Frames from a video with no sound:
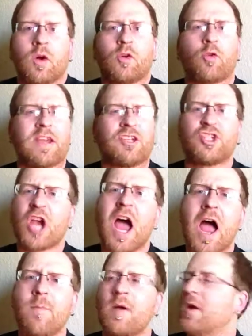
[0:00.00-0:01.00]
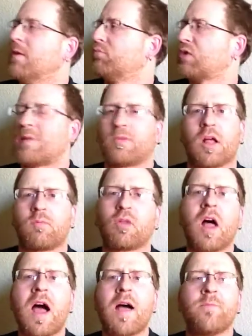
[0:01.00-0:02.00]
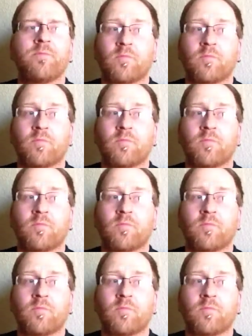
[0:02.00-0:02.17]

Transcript: a great job. Blah, blah, blah.